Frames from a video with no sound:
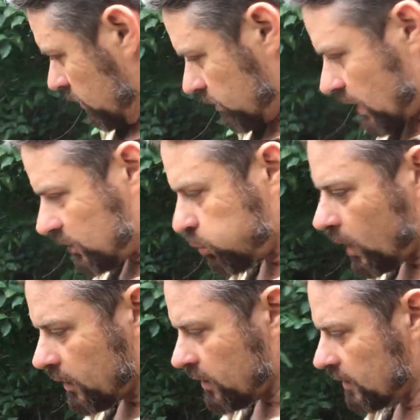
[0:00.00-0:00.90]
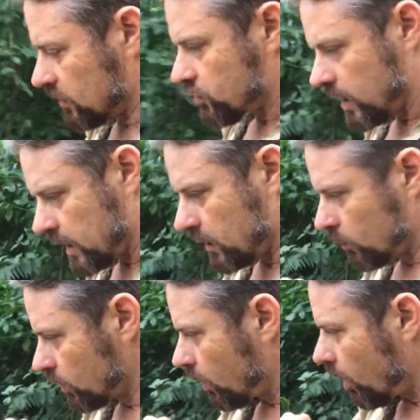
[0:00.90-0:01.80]
So that's one of the things that tracking
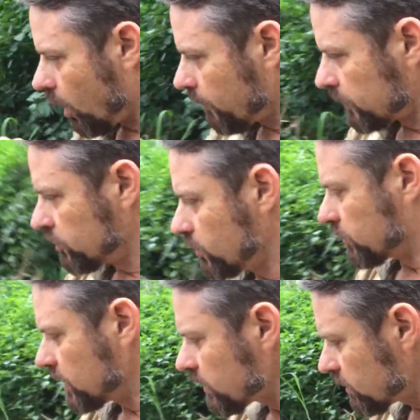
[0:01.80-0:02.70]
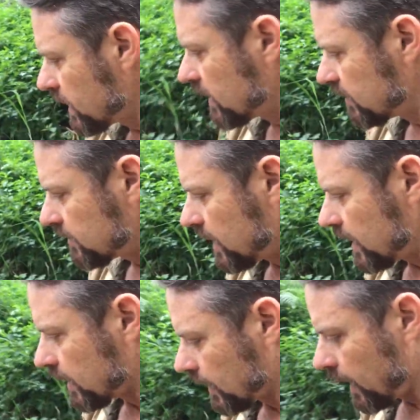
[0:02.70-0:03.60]
will offer to us. The other thing is
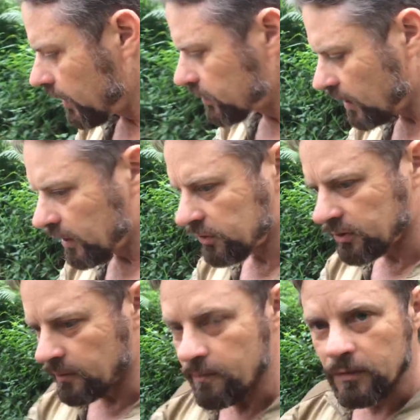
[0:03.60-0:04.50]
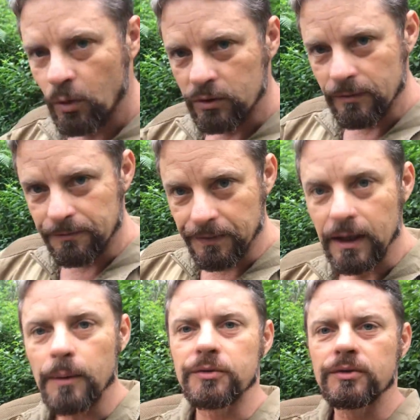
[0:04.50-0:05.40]
it allows us,
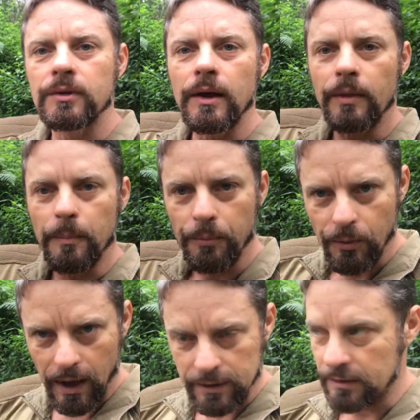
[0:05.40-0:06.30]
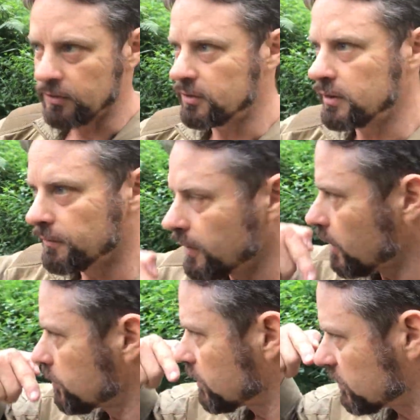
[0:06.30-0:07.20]
develops the practice,
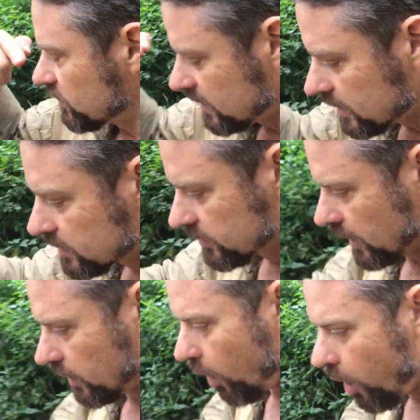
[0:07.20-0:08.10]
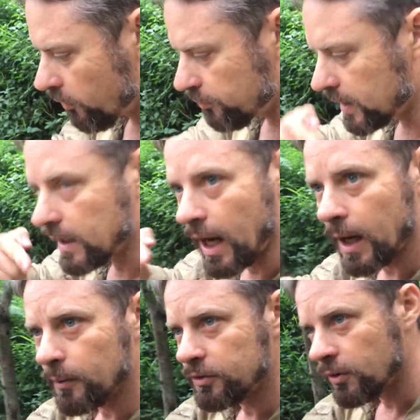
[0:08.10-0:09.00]
develops the skill set of being
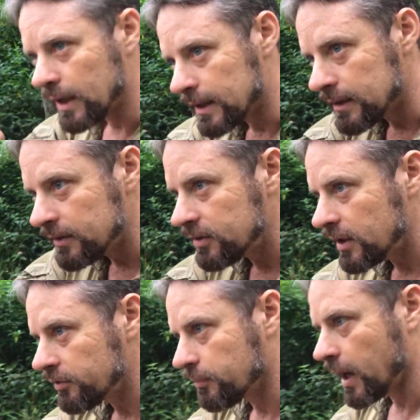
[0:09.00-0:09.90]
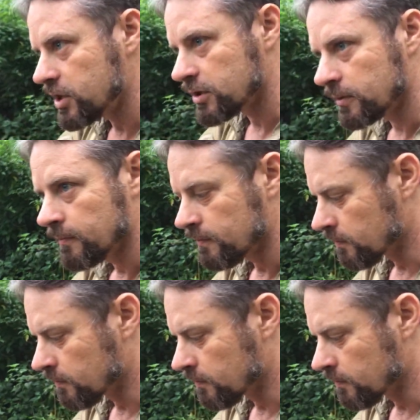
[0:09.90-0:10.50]
able to elicit information